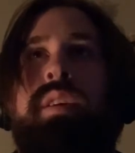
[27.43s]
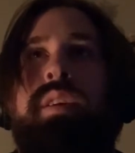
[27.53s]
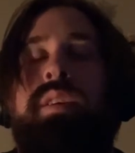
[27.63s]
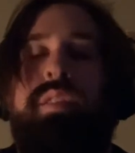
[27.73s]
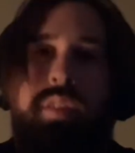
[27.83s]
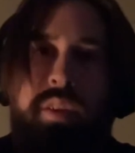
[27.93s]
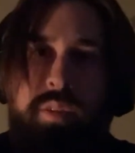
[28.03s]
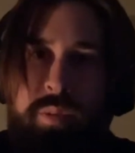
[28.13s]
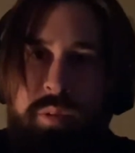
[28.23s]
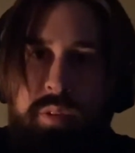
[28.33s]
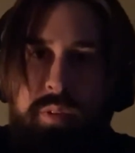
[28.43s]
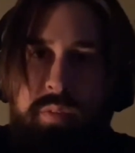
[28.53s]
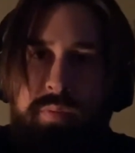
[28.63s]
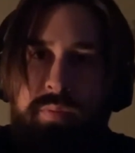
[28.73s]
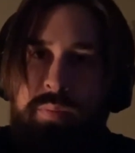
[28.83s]
the god Ullr,
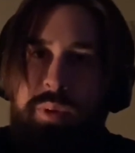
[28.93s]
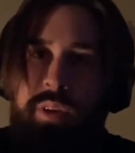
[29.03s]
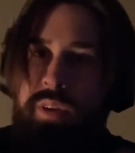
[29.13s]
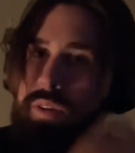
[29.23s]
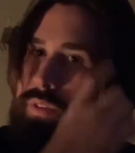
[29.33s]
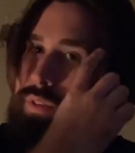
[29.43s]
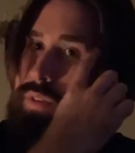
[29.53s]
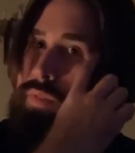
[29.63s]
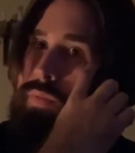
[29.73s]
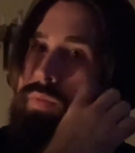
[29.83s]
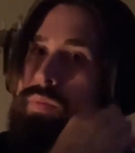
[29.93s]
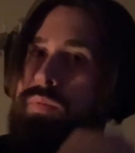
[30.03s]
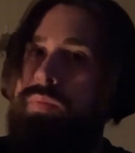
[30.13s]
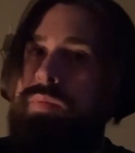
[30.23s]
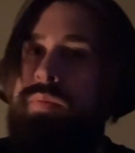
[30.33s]
because
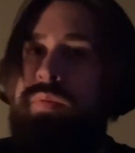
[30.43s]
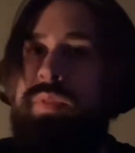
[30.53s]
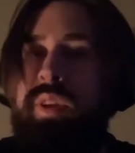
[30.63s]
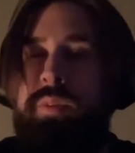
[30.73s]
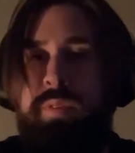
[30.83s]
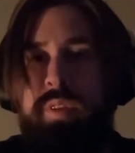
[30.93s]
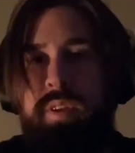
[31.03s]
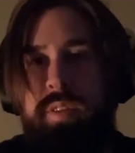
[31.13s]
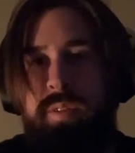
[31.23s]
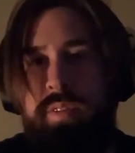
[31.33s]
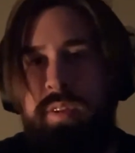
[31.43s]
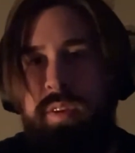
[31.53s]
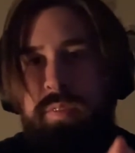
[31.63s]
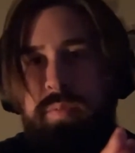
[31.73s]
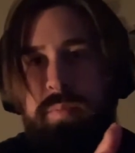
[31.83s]
I feel like there's a lot of
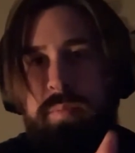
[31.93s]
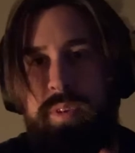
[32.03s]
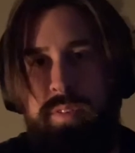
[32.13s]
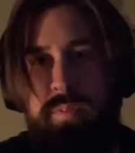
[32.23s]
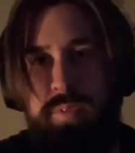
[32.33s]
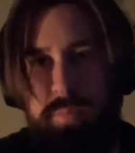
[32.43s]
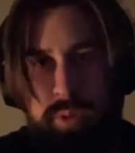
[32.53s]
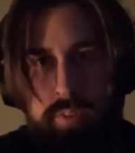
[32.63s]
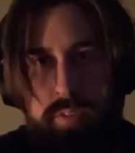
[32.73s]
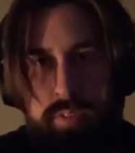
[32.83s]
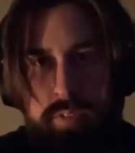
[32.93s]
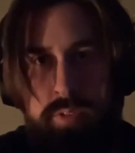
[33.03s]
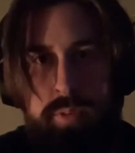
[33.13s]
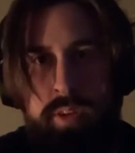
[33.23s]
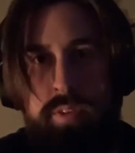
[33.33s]
misinformation
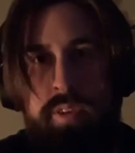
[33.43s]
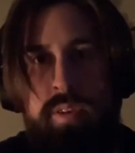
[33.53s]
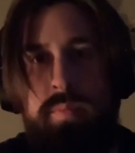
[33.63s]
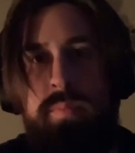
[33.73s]
surrounding him,